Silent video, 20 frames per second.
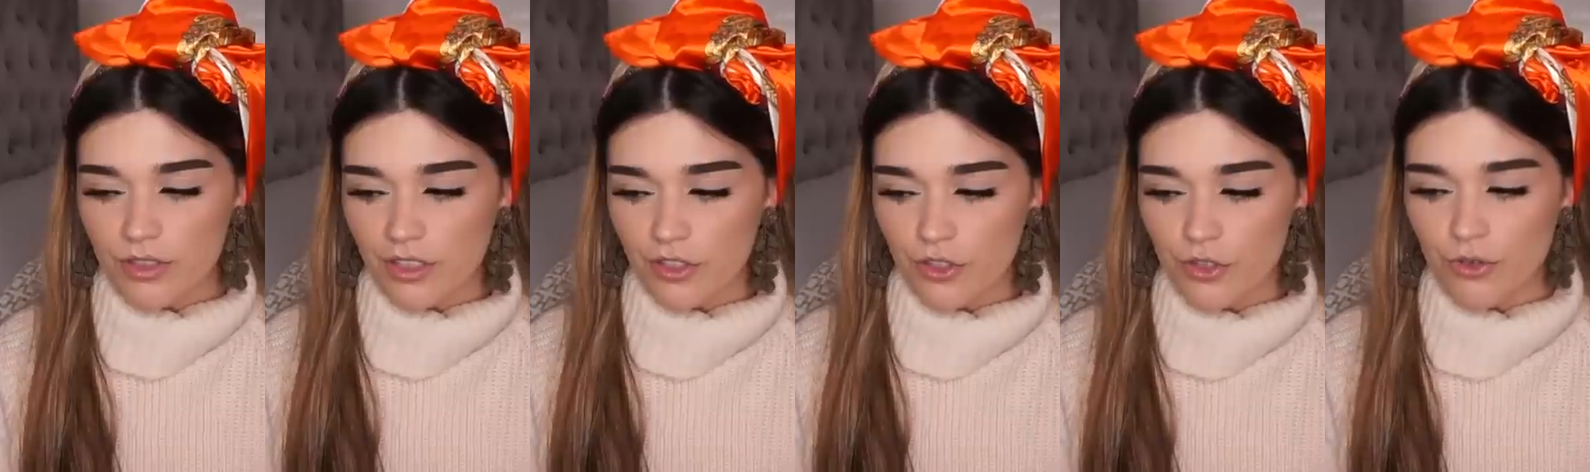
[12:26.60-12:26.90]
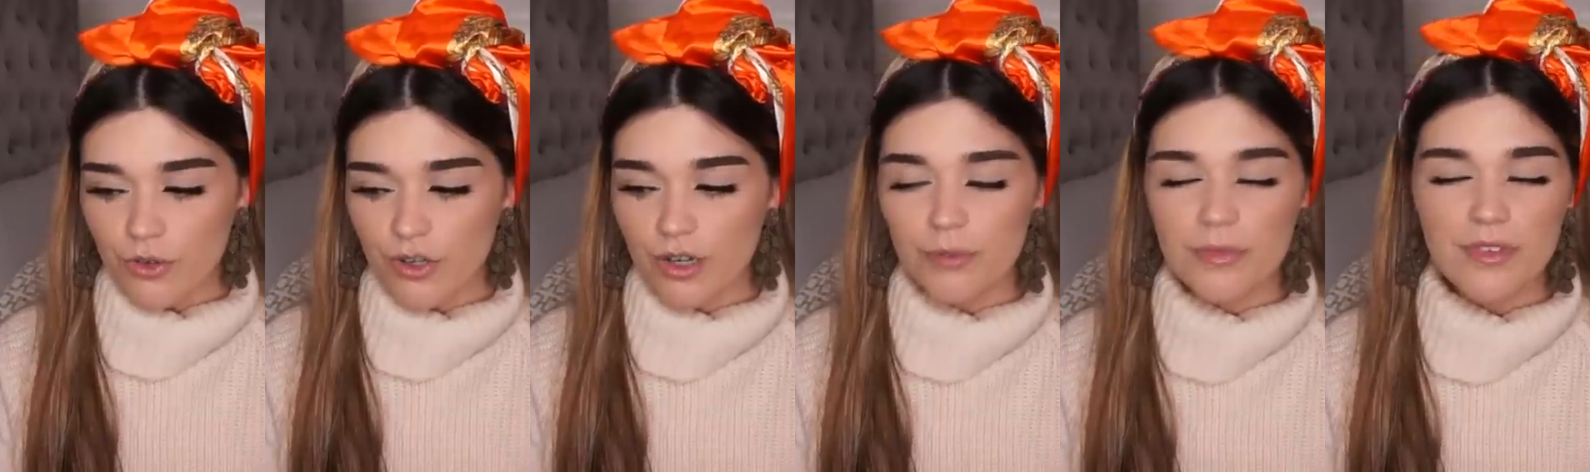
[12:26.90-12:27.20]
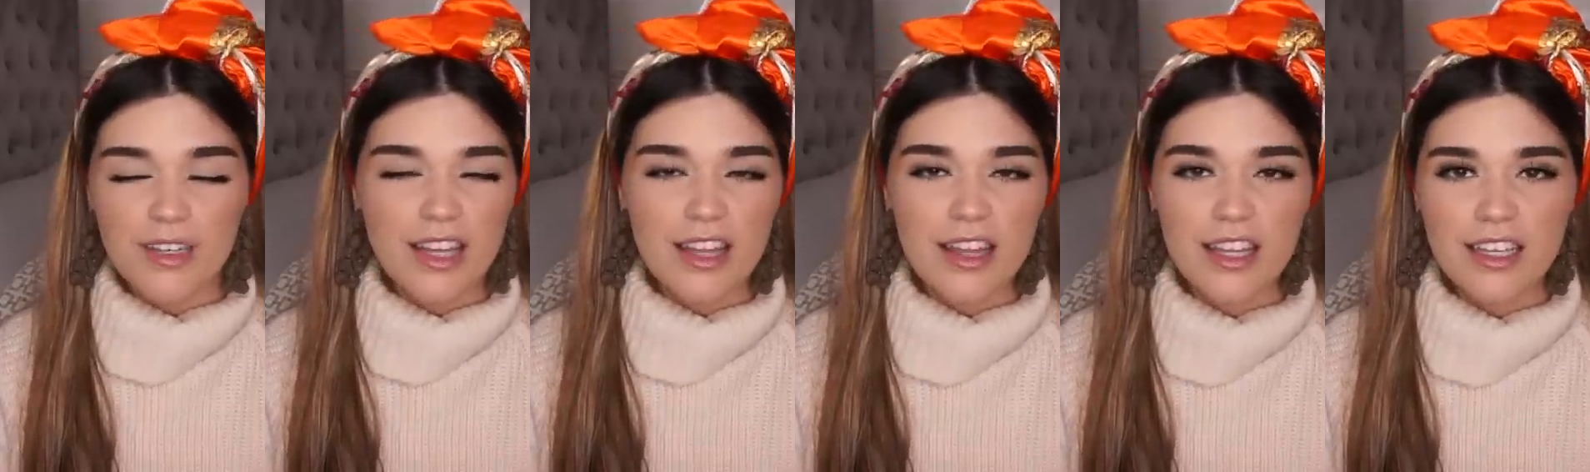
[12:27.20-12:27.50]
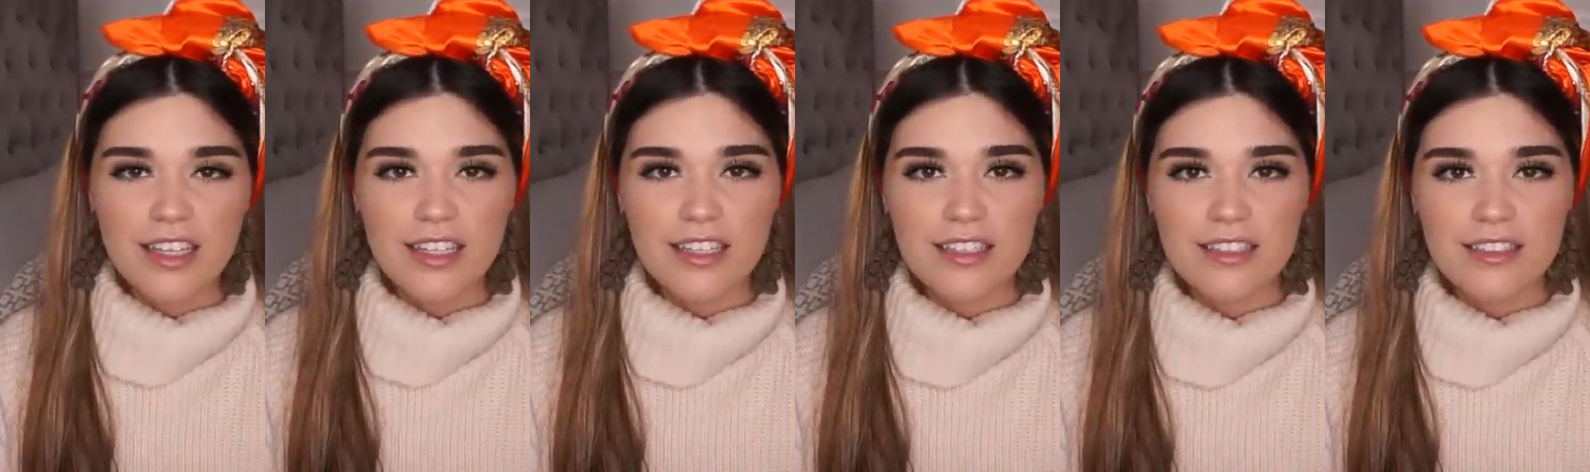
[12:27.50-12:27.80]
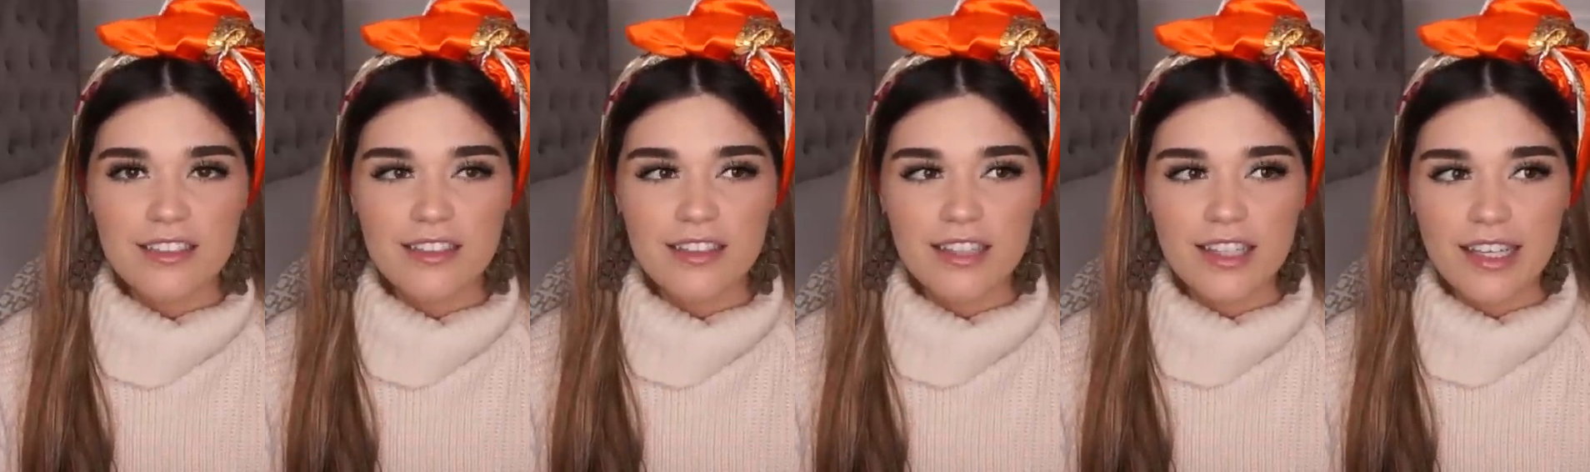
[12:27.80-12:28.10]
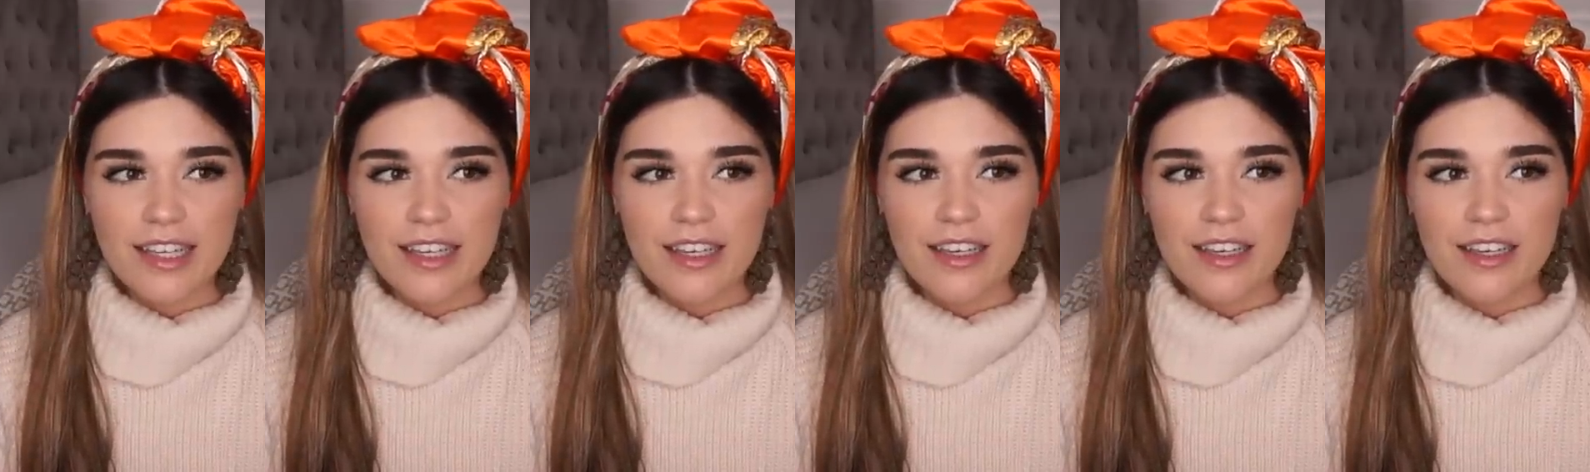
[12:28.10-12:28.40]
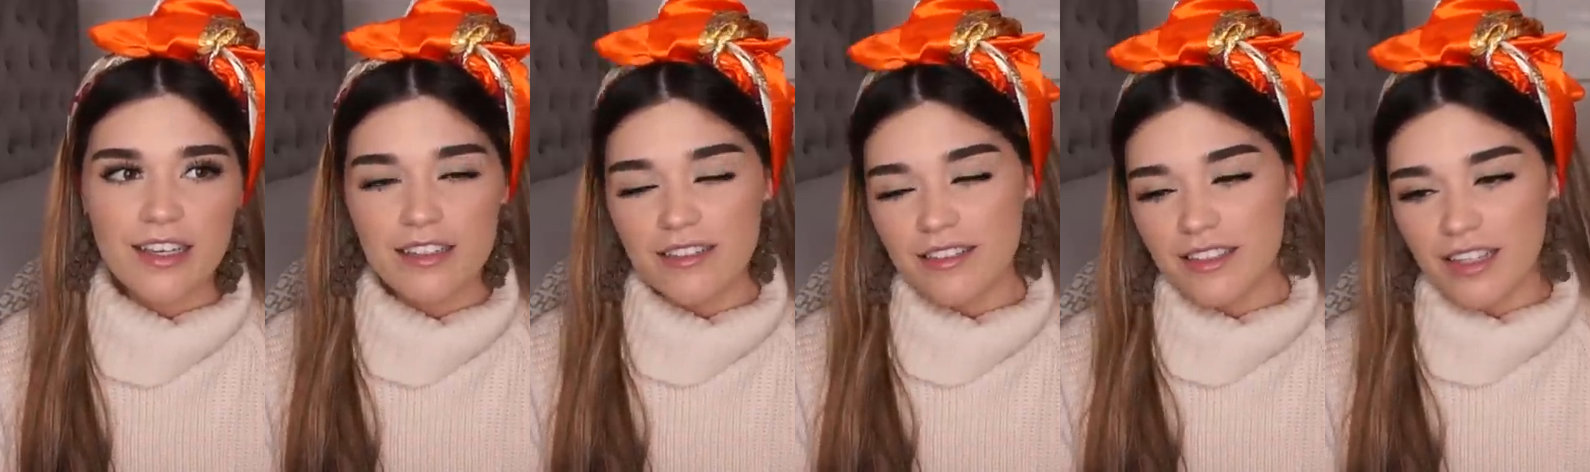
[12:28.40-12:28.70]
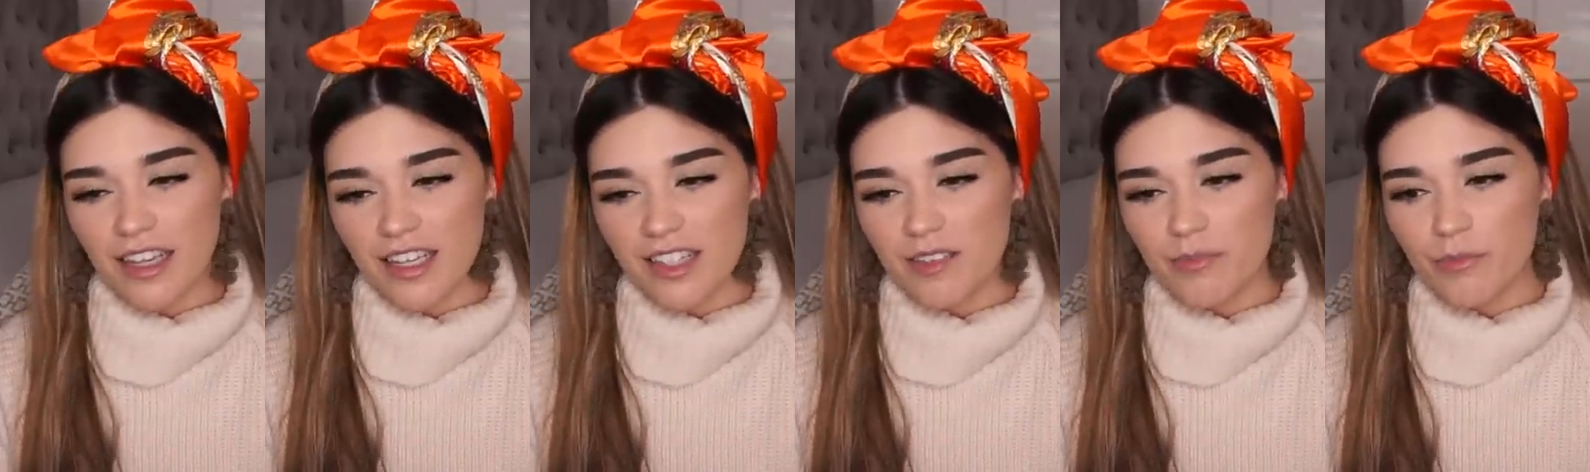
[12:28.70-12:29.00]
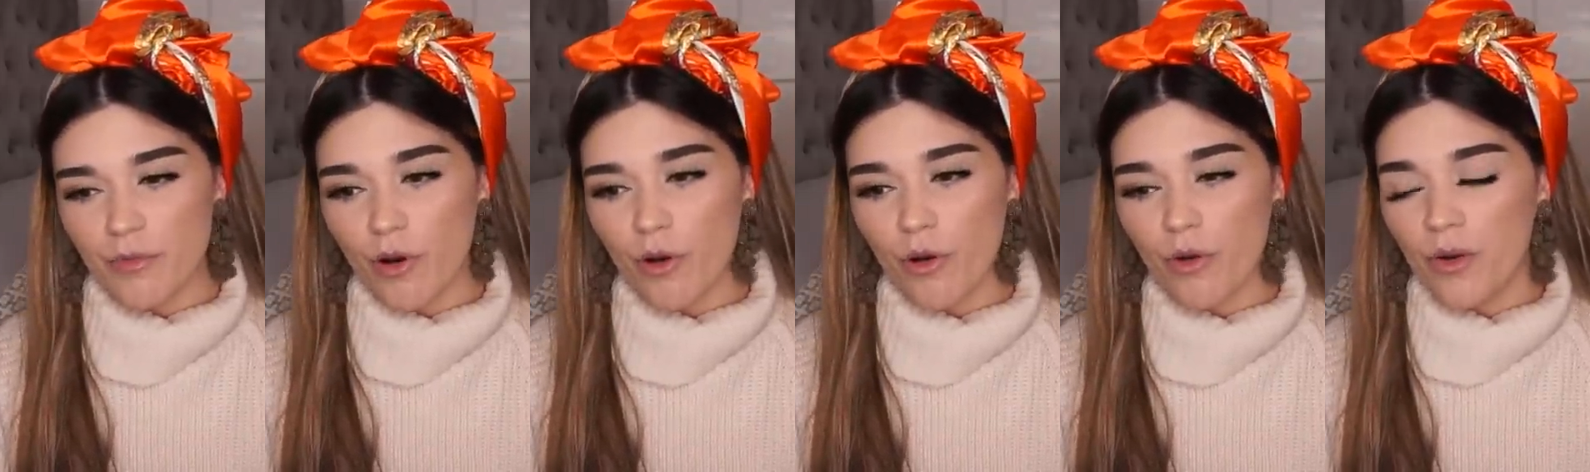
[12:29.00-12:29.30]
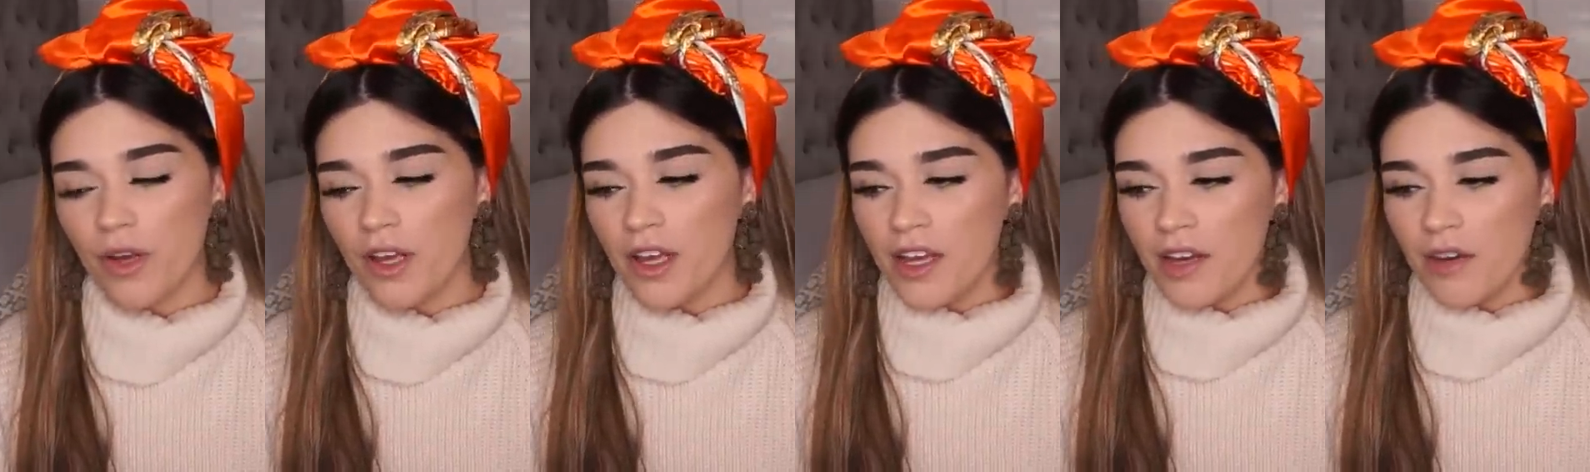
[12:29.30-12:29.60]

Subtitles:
not sure. I think the size small